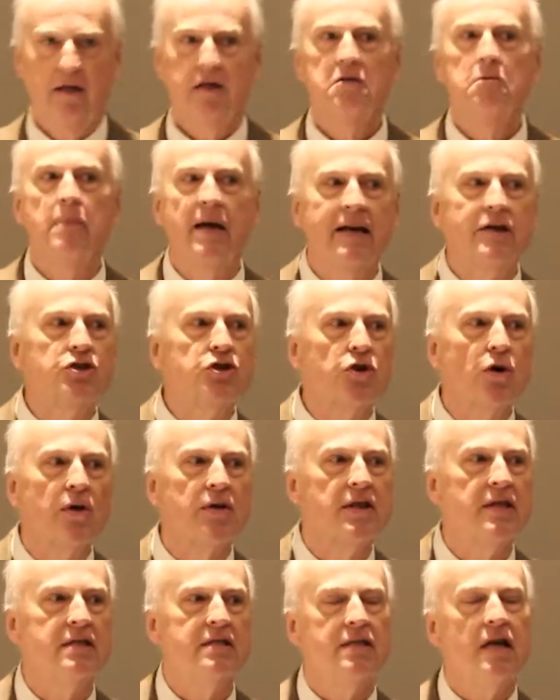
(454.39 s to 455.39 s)
to make
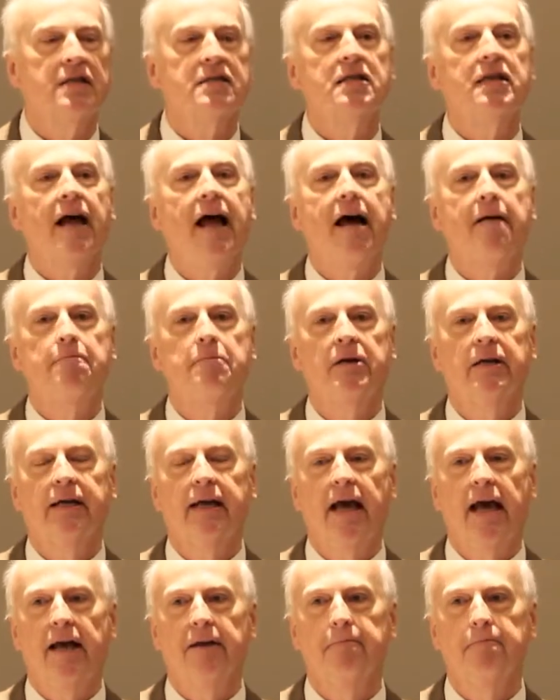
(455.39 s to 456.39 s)
sure this doesn't happen
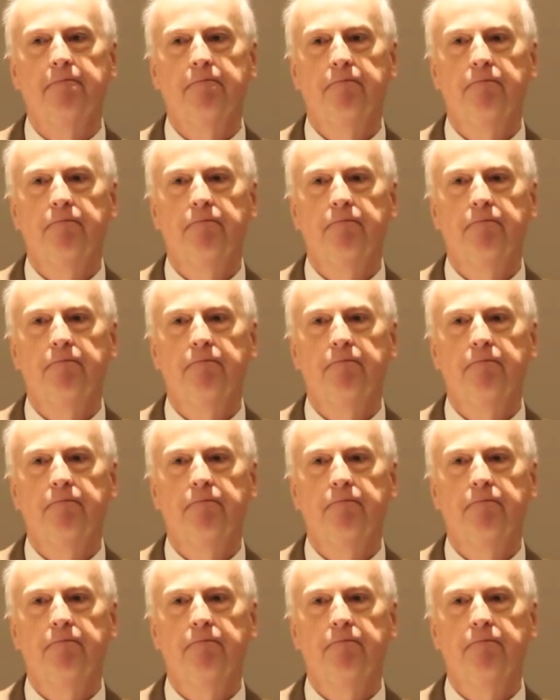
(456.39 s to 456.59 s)
again?